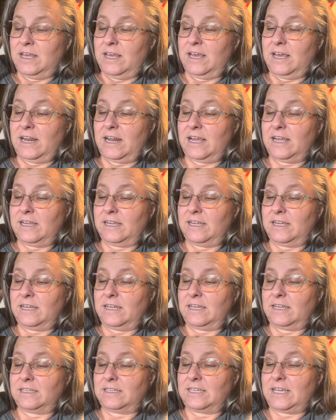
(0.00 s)
And I
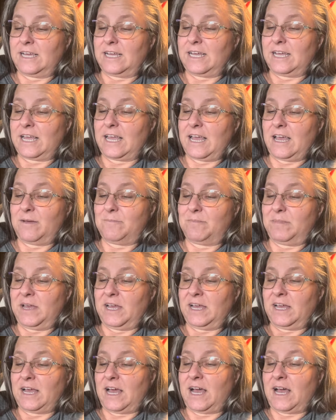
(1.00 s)
take it camping.